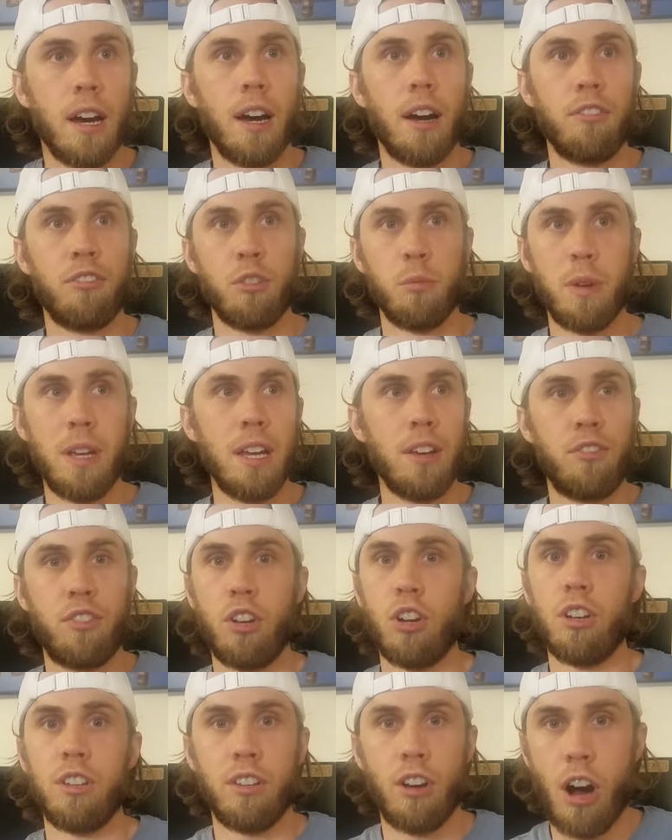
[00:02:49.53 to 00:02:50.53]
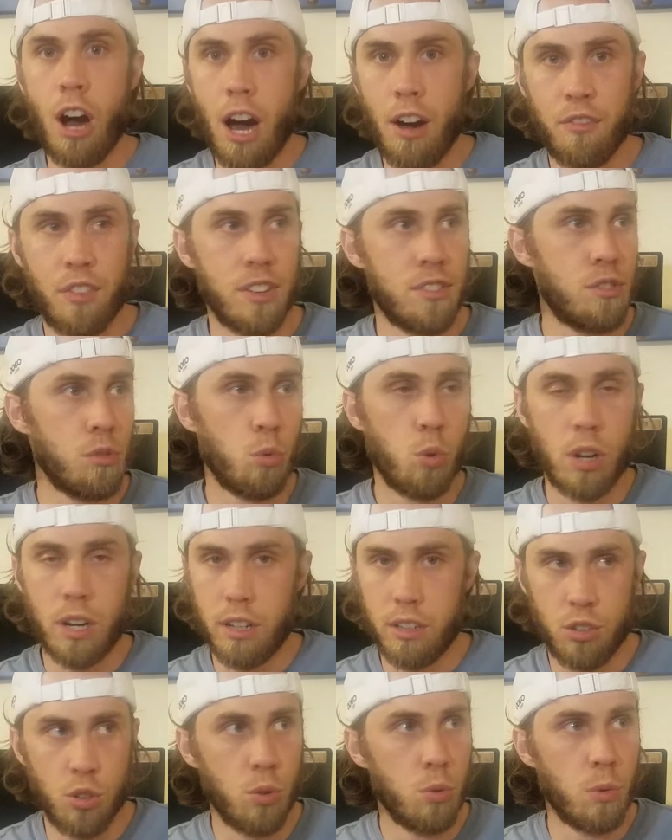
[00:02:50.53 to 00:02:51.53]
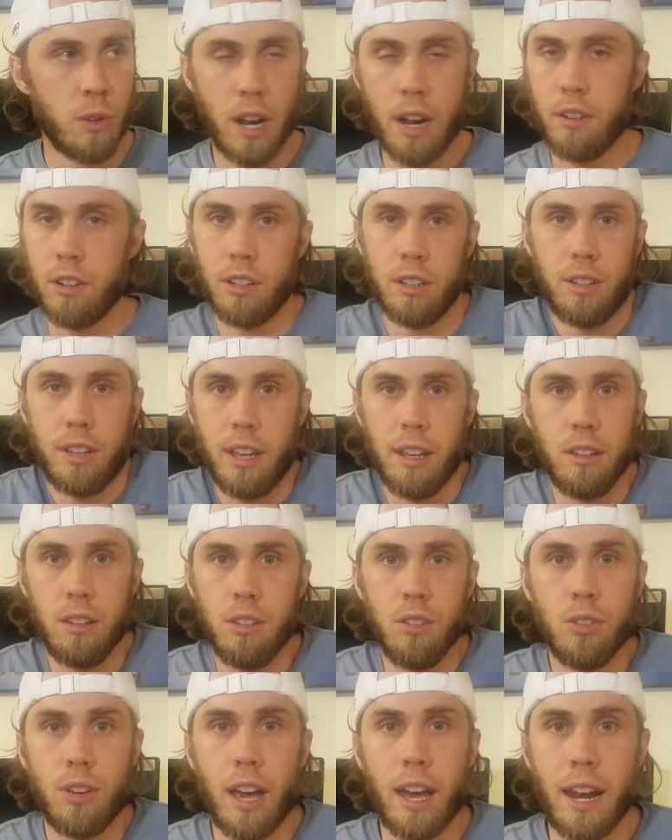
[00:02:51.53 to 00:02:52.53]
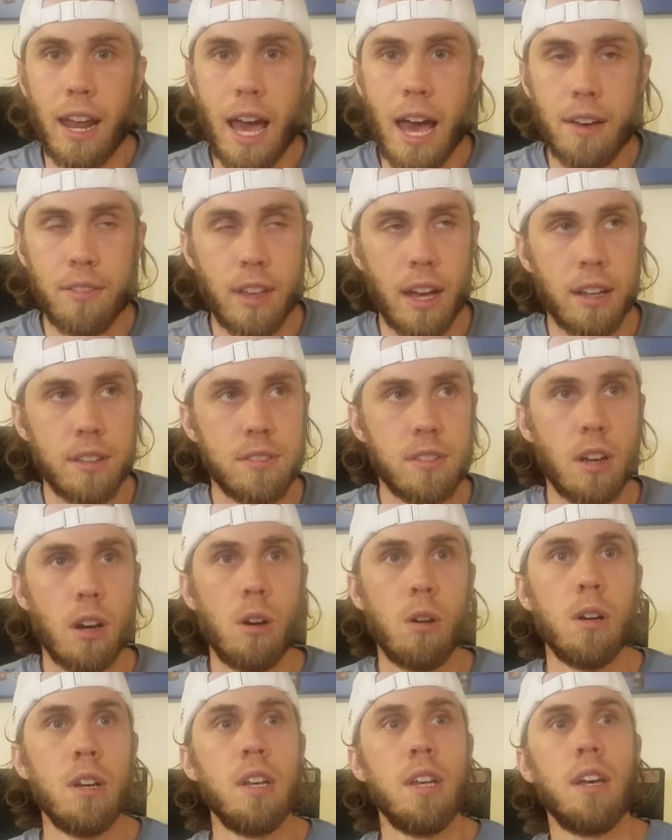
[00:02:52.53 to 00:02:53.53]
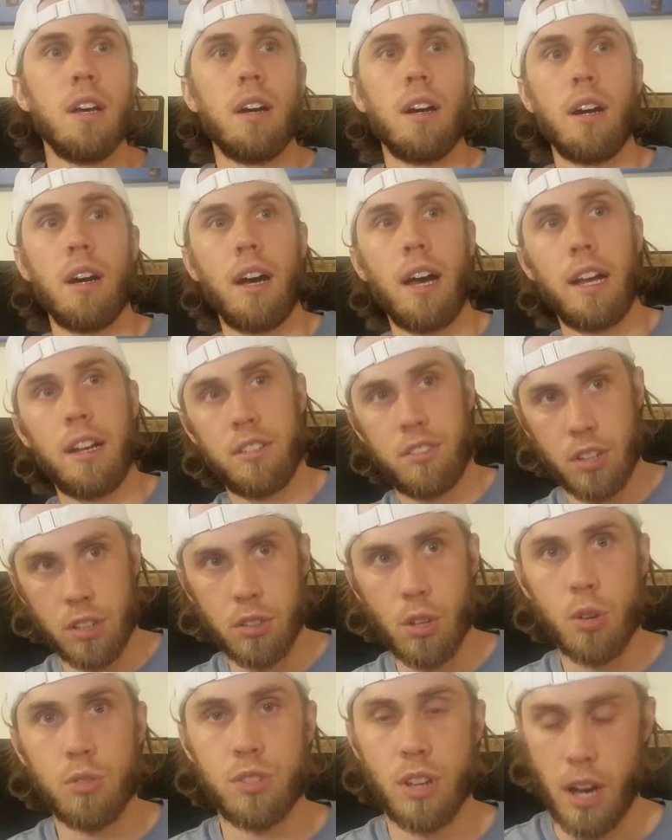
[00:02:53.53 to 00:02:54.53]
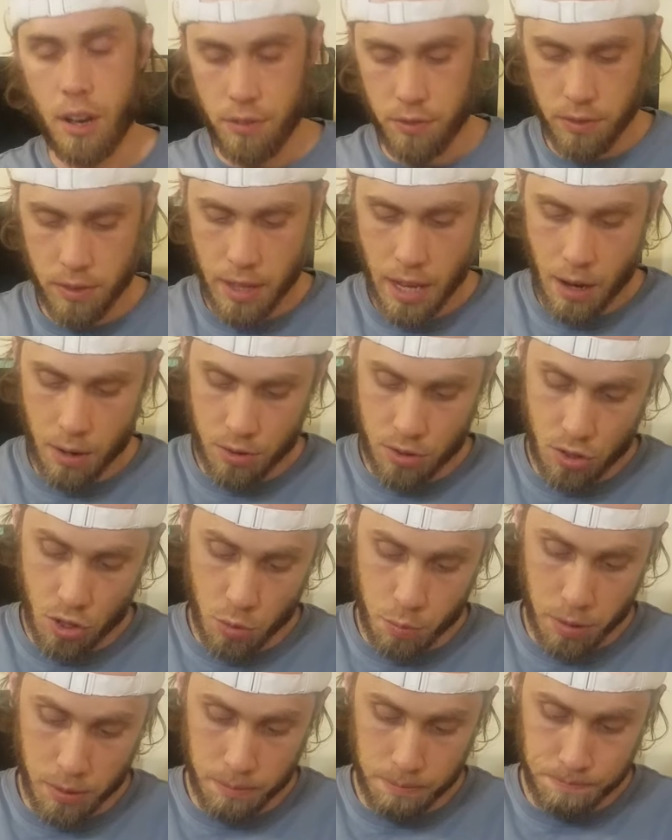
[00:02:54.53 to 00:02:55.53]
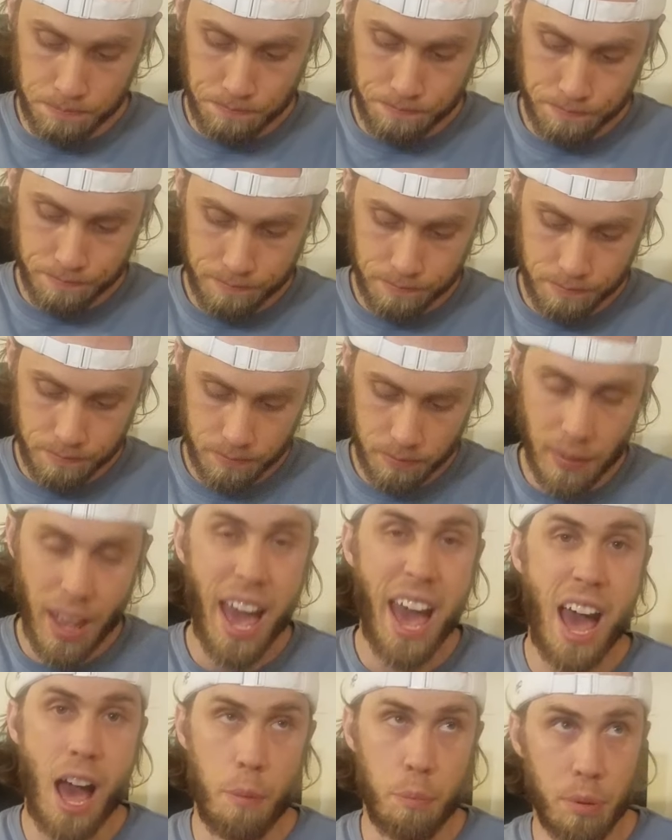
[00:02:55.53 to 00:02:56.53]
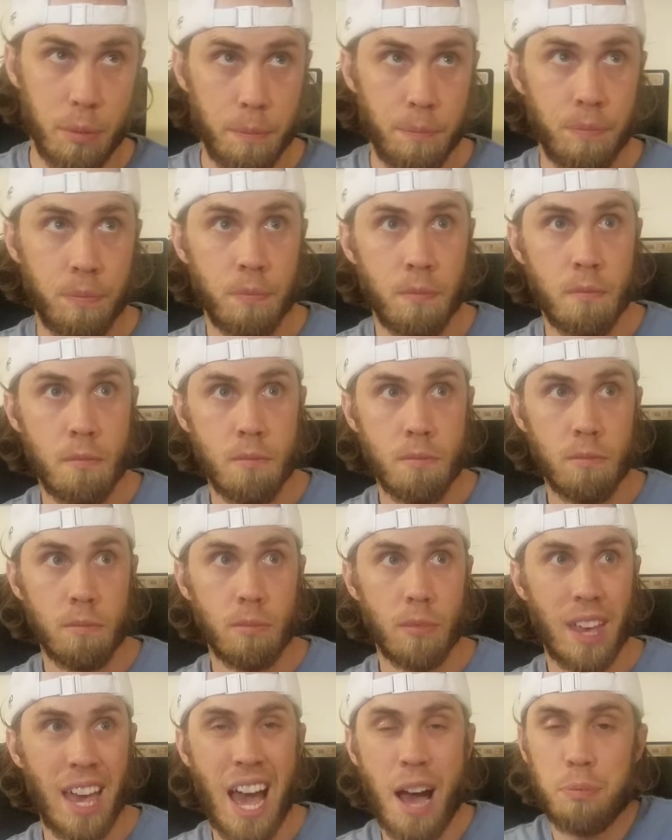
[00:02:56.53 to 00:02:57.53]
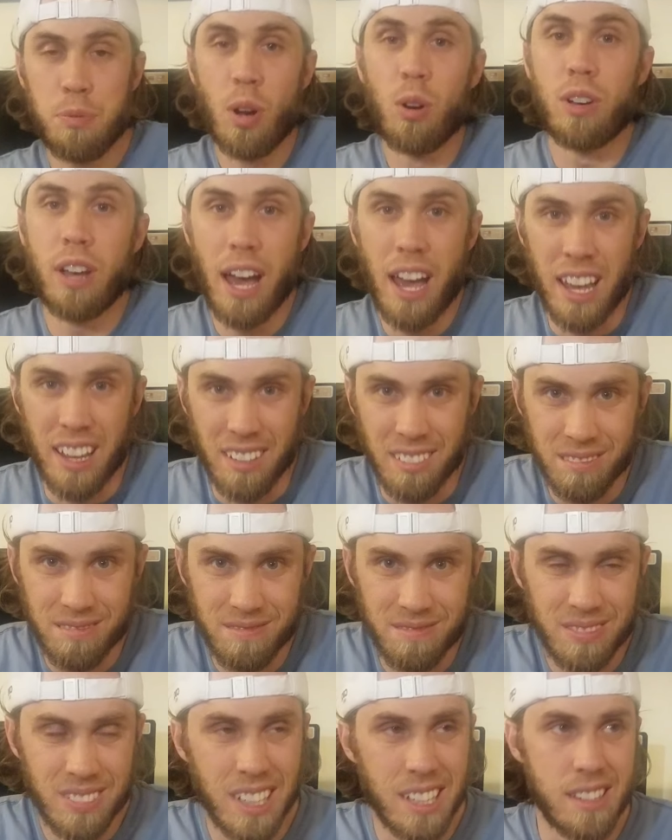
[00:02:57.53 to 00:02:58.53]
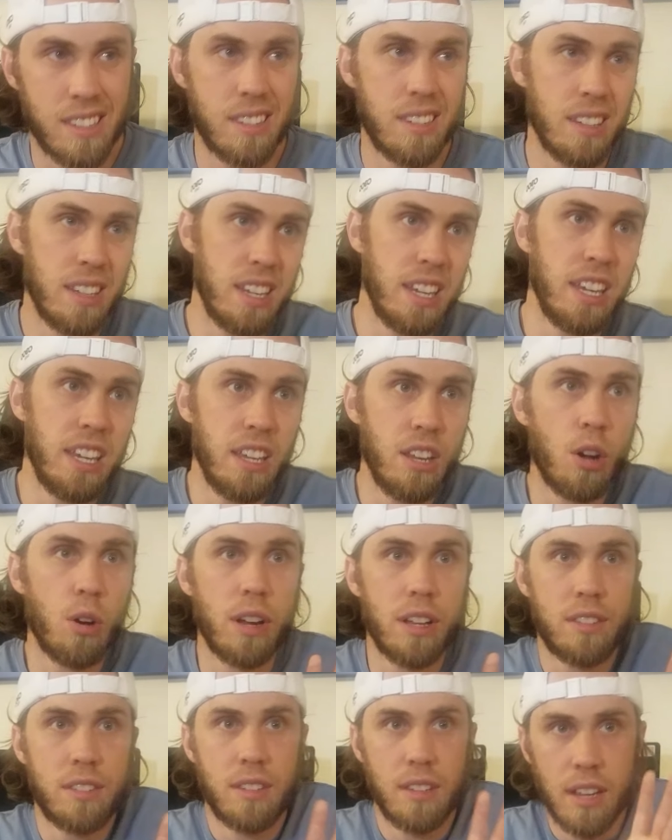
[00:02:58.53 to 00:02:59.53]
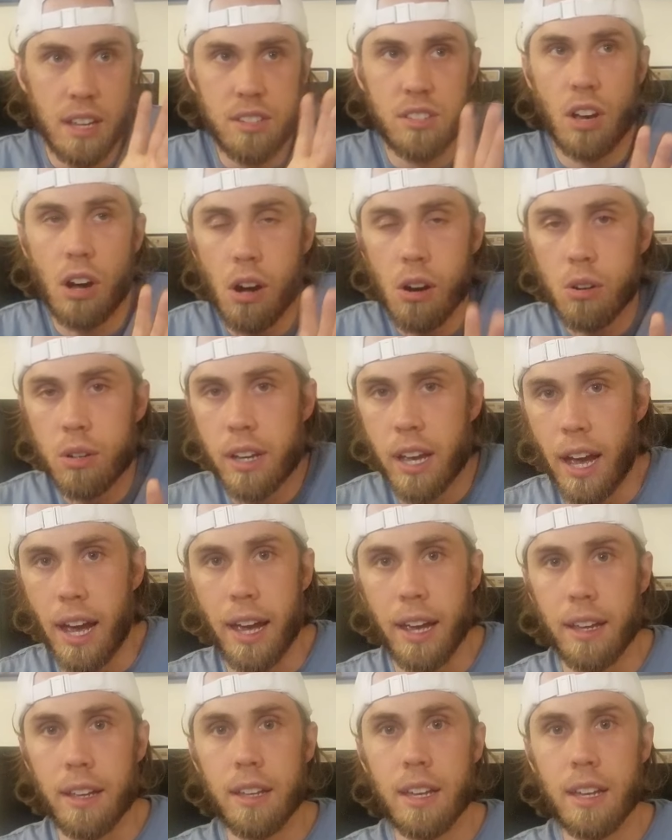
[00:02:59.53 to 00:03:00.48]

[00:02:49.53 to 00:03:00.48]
For me, if you're in the office and doing whatever, you can't have that. So I had to turn those off. That was stupid. App's okay. It's okay.